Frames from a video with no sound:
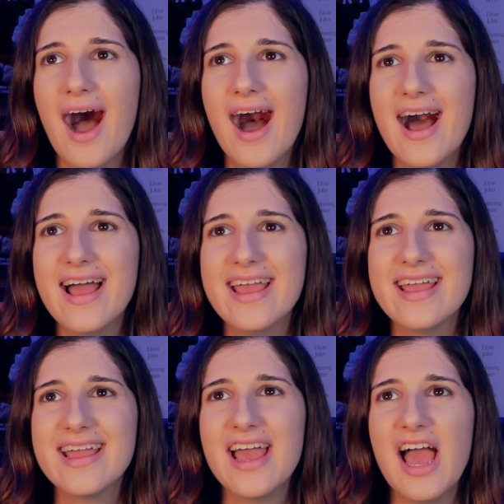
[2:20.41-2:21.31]

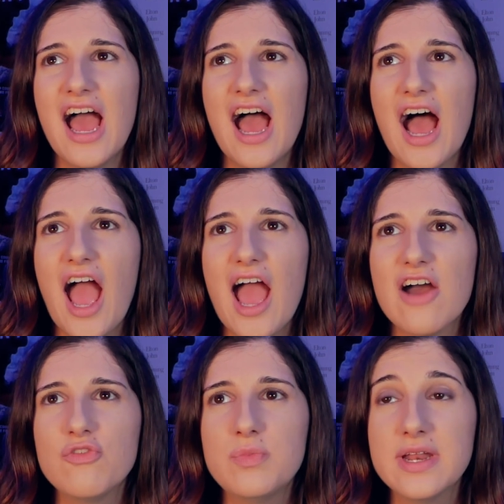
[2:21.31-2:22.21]
I
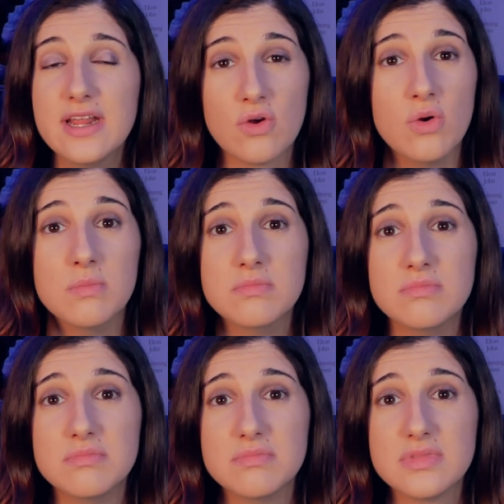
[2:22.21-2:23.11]
have been at
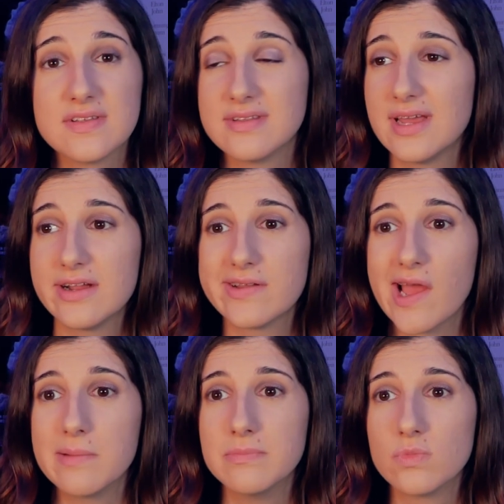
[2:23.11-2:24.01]
home this entire
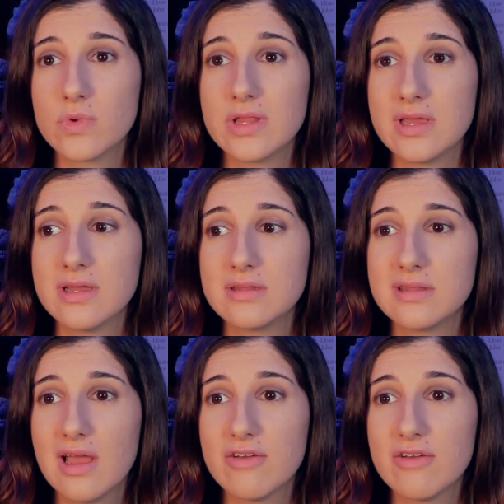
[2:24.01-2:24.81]
time, really.